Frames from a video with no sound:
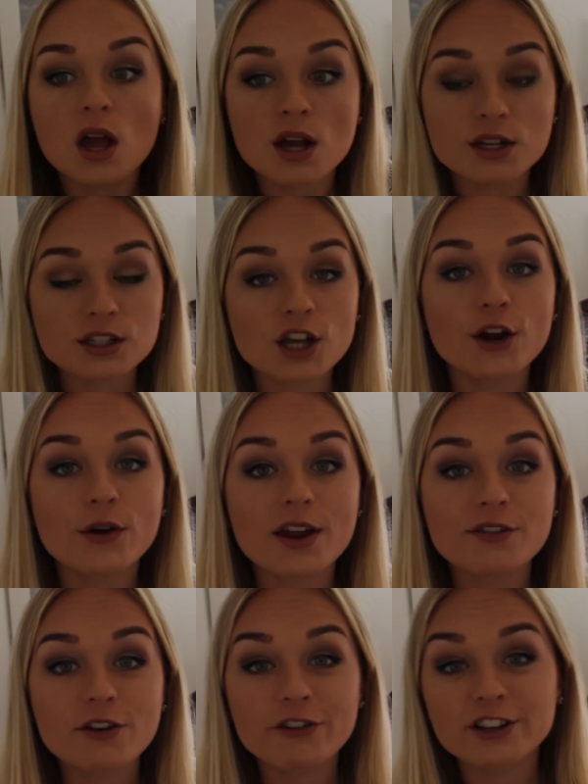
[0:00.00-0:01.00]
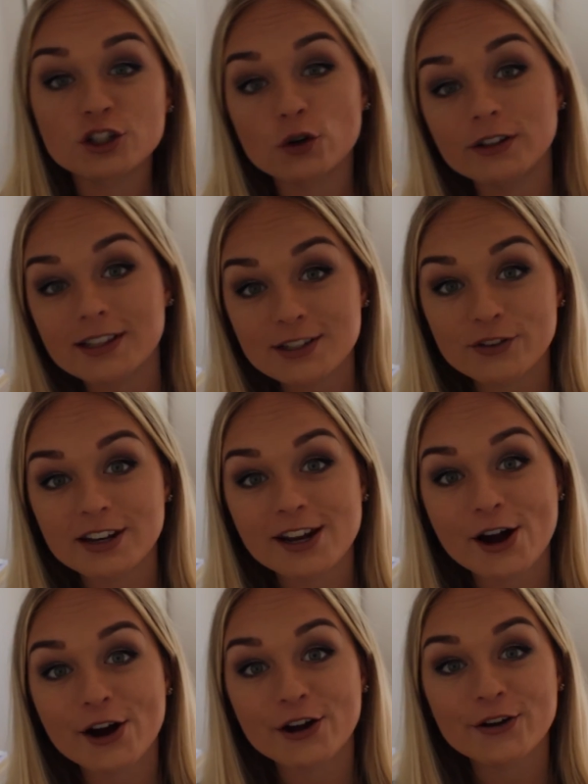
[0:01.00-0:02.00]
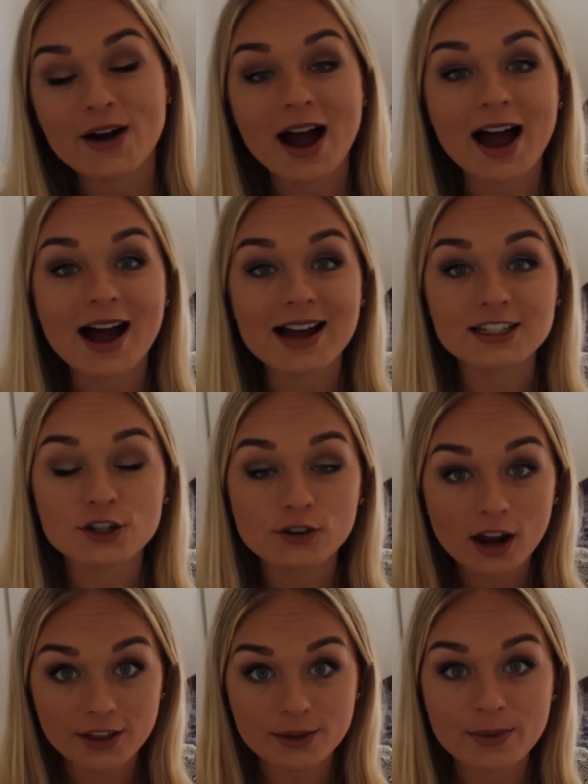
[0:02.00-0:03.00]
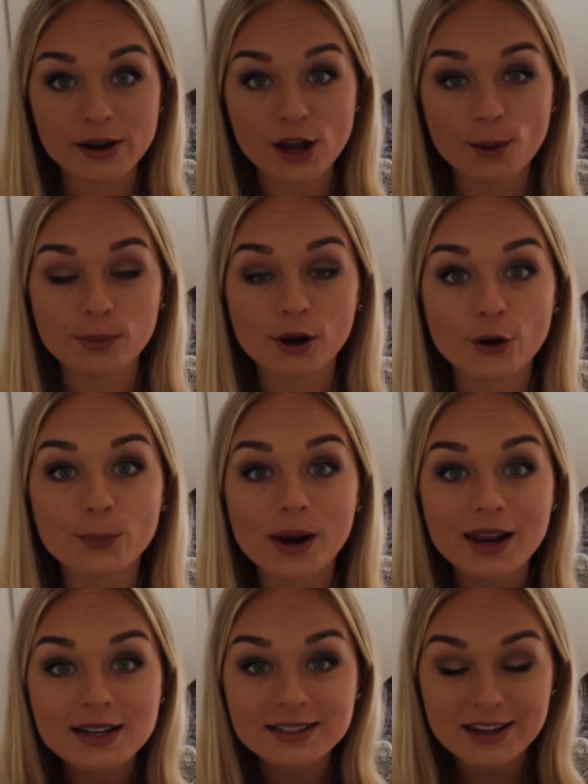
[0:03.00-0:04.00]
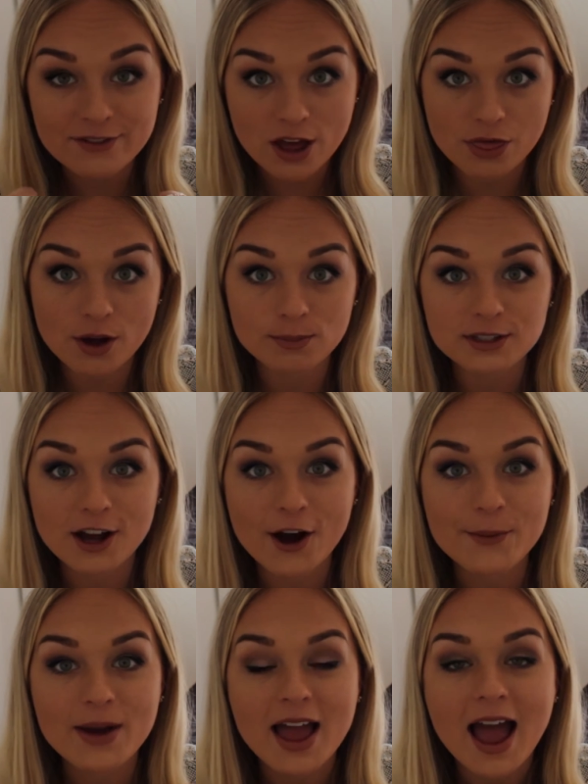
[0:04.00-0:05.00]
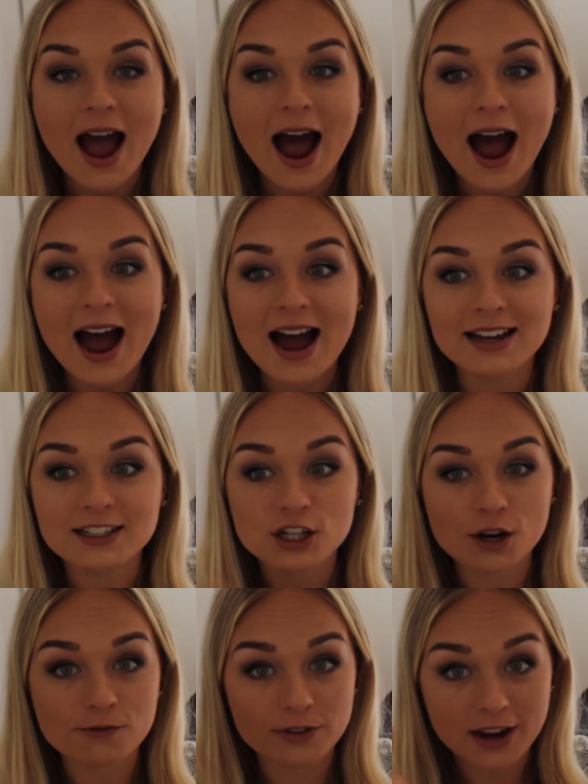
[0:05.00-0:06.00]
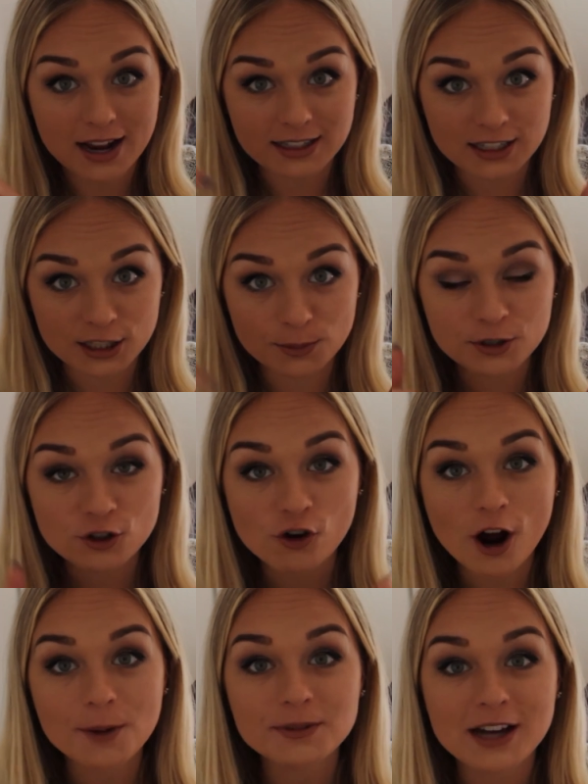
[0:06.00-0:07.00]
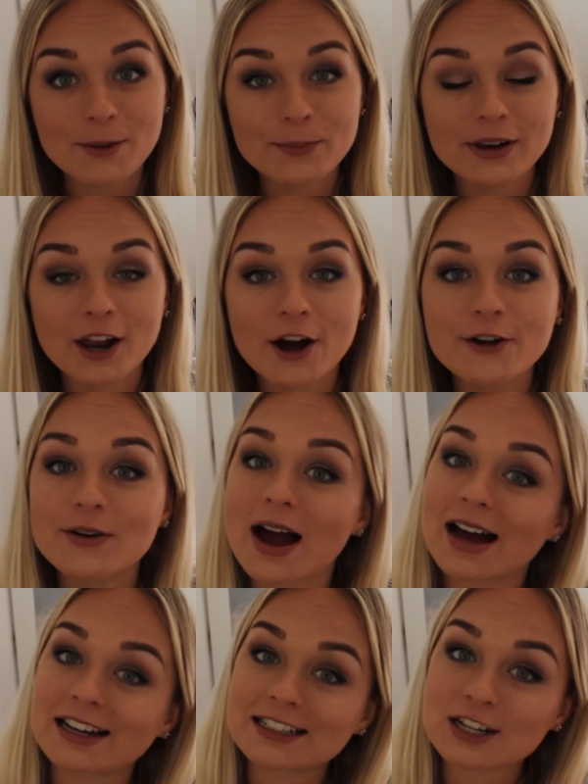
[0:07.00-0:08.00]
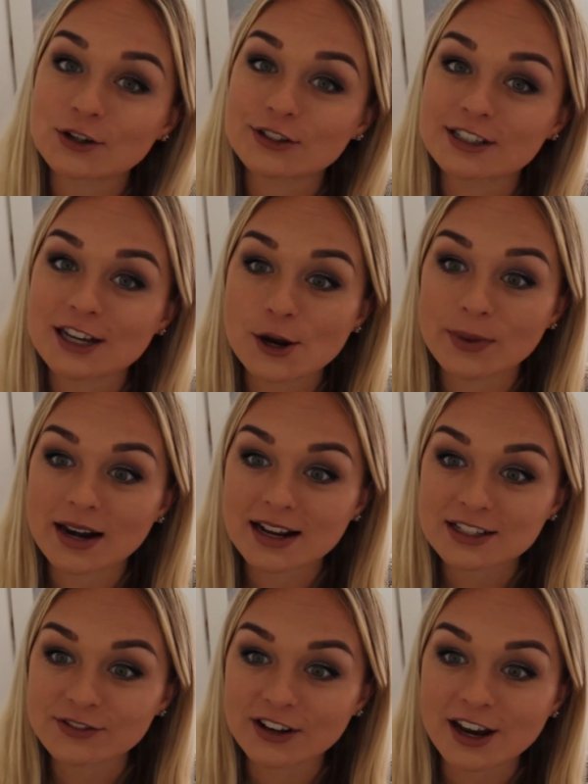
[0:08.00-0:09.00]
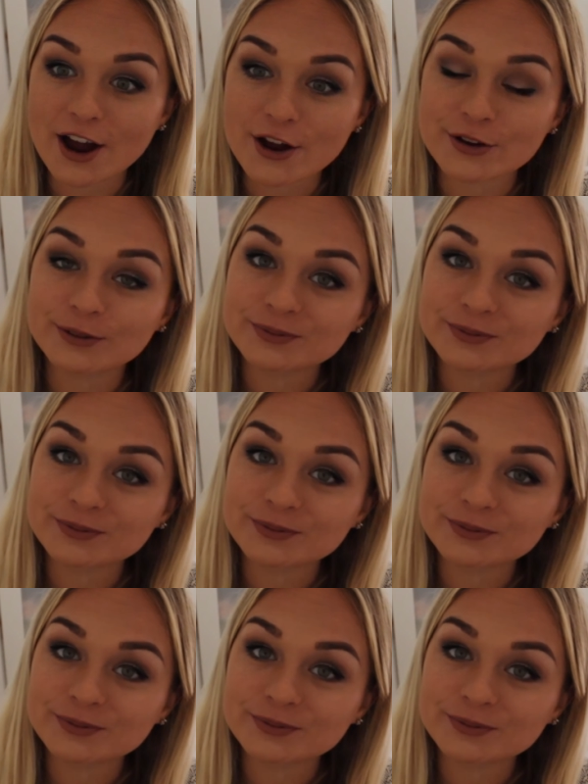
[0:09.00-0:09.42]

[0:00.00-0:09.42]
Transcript: So if you've enjoyed this video and you like the makeup look, please give it a thumbs up, and don't forget to subscribe down below, and I'll see you in my next video.